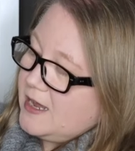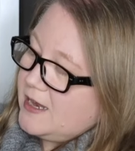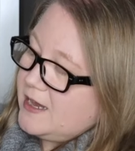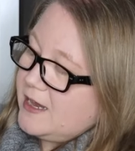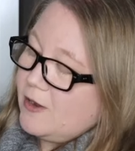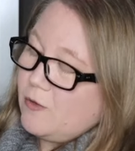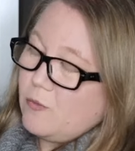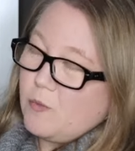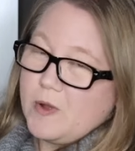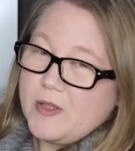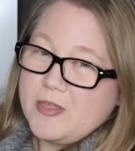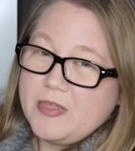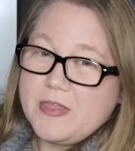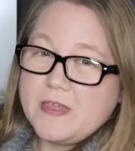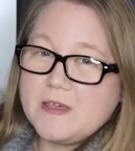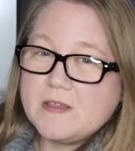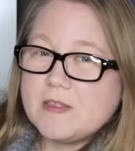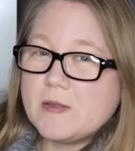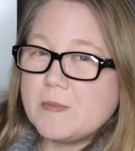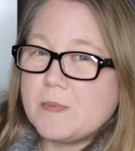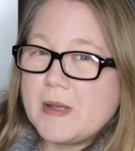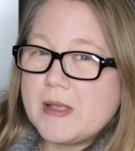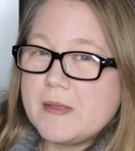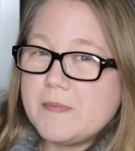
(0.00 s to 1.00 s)
Now one thing
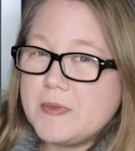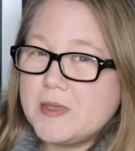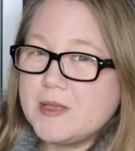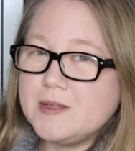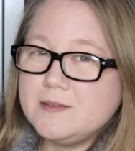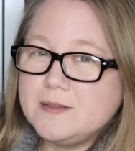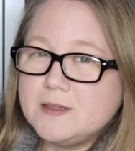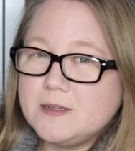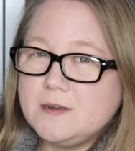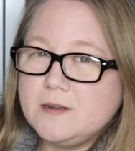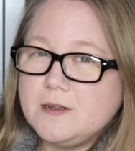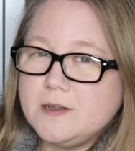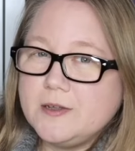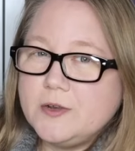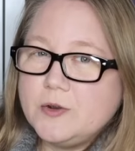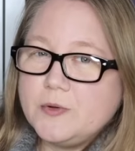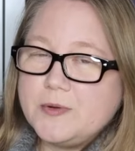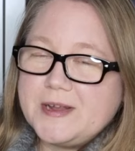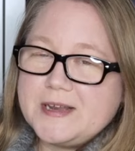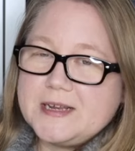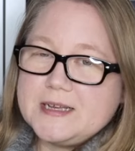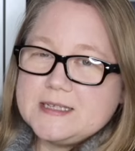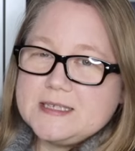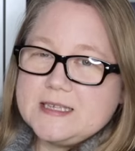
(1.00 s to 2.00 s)
that might be a little
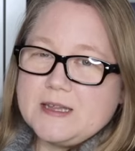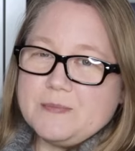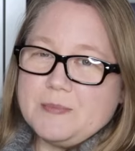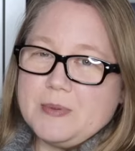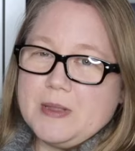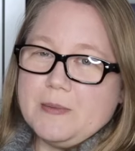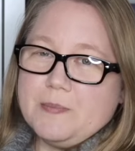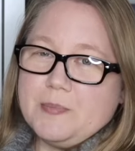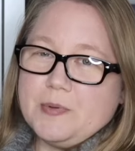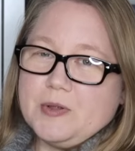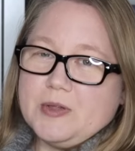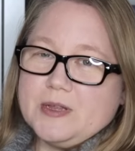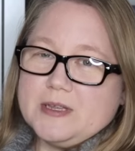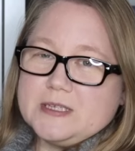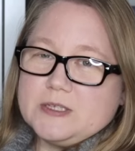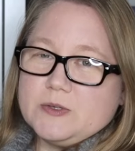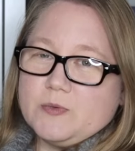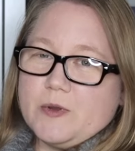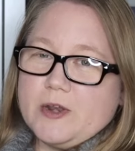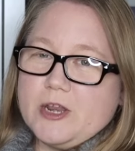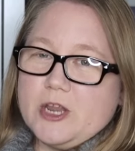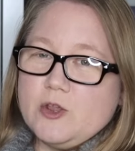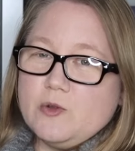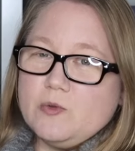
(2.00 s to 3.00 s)
annoying to some people is
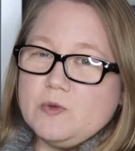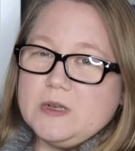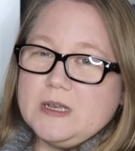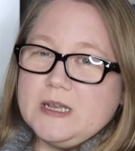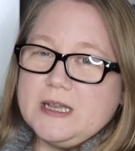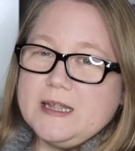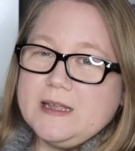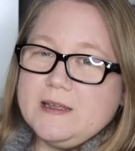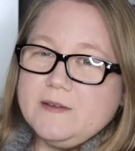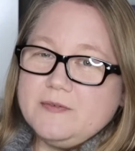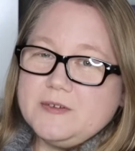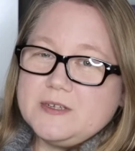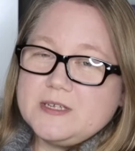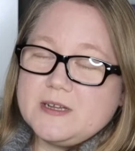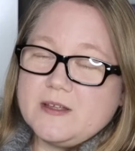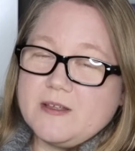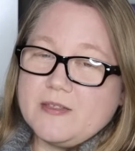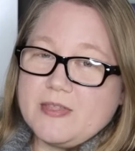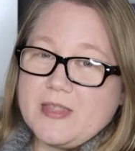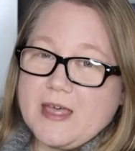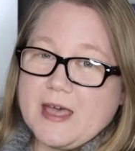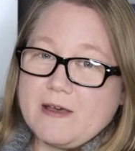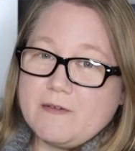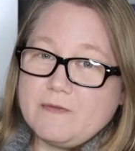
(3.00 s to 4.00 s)
when you lift
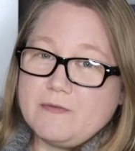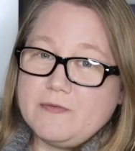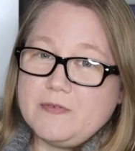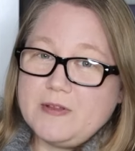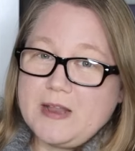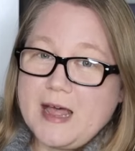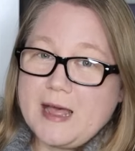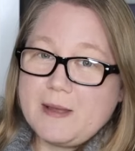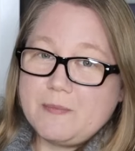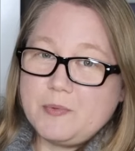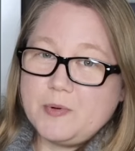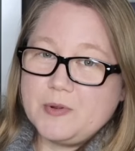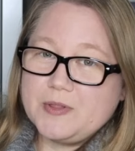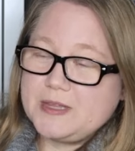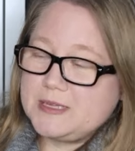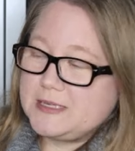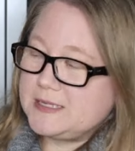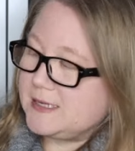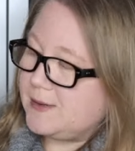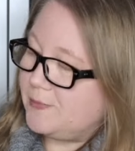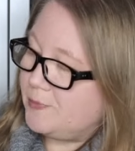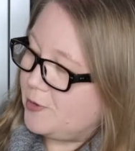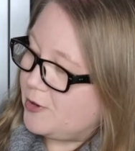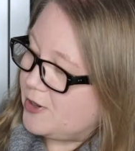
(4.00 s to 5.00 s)
that flap where the
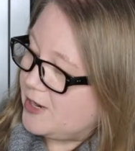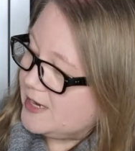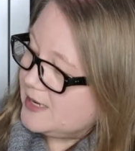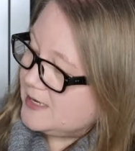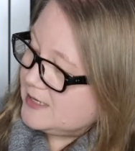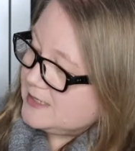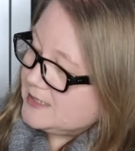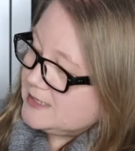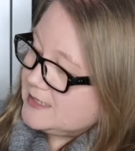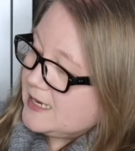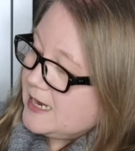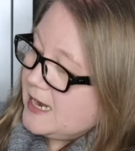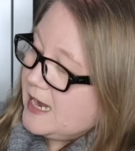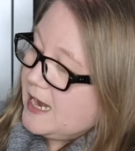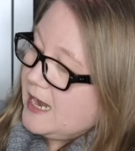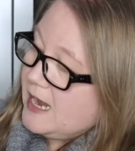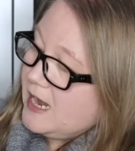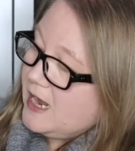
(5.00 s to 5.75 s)
zipper is,